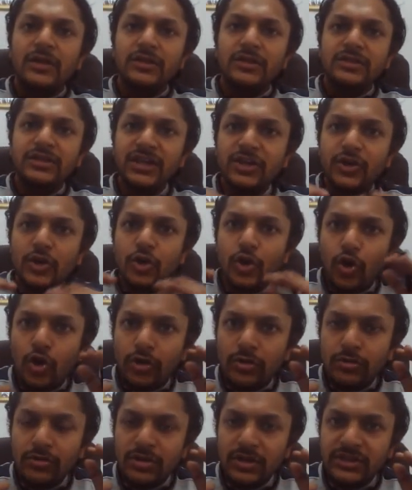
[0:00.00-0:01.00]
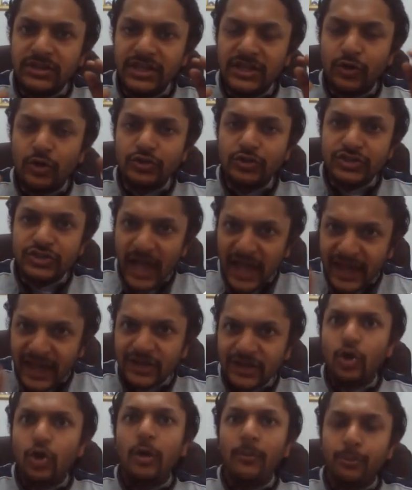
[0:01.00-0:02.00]
the
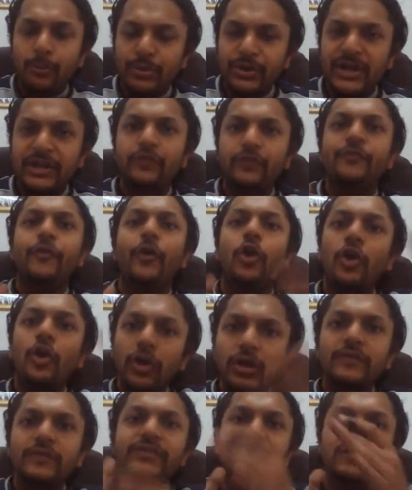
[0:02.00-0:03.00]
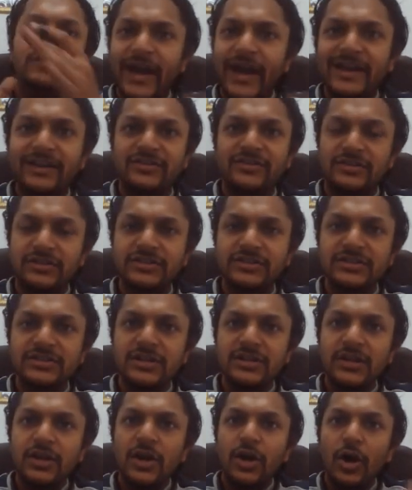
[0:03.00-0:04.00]
cosine component of all of the vectors,
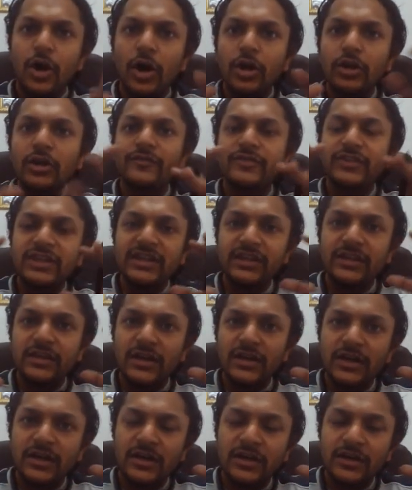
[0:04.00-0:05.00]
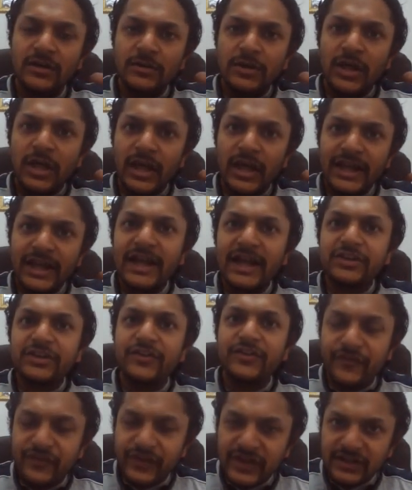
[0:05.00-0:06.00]
all of the
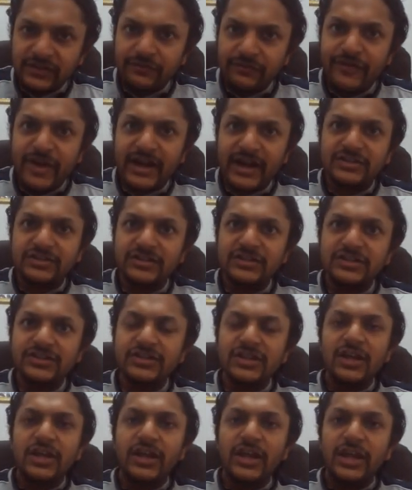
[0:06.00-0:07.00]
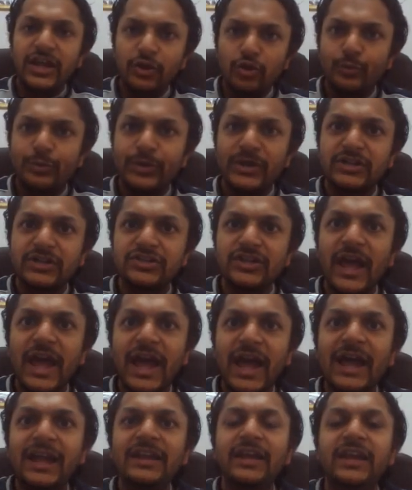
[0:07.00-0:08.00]
electric field vectors into picture,
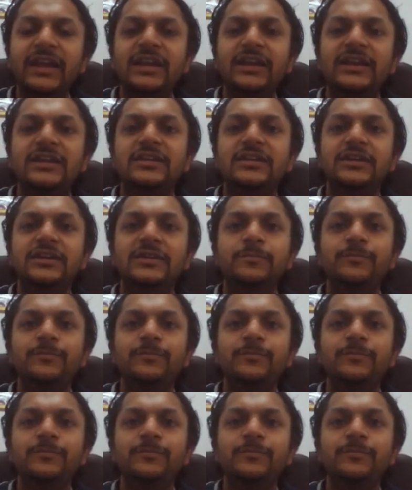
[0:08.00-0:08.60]
and it